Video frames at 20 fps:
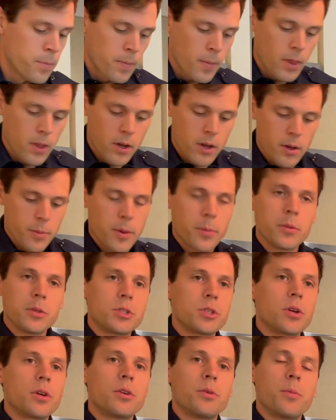I'm going to
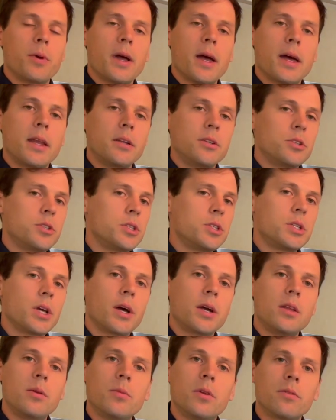start by adding just a
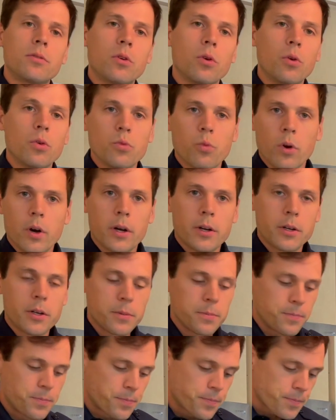tiny bit of cold water,
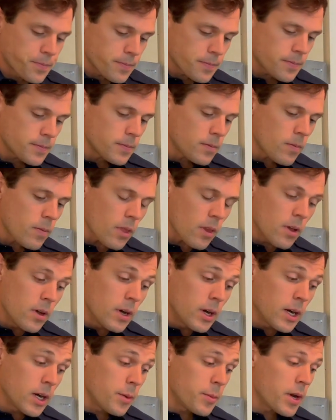
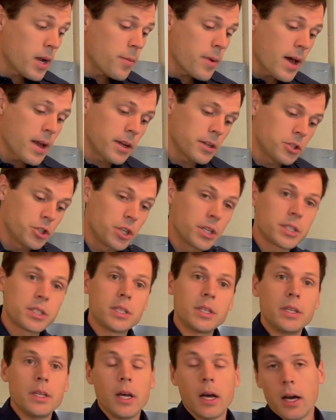and I'm adding just
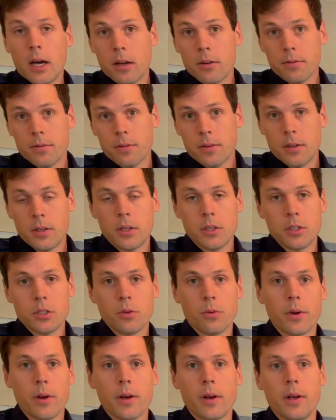enough to
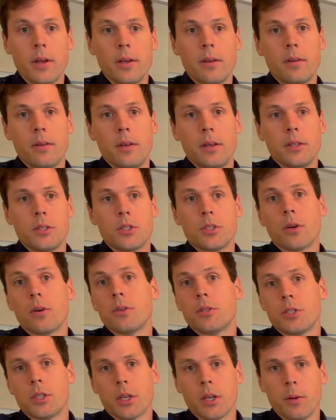where it
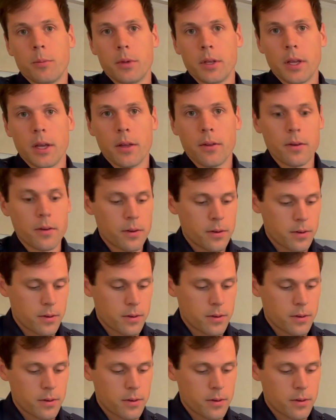starts to come together.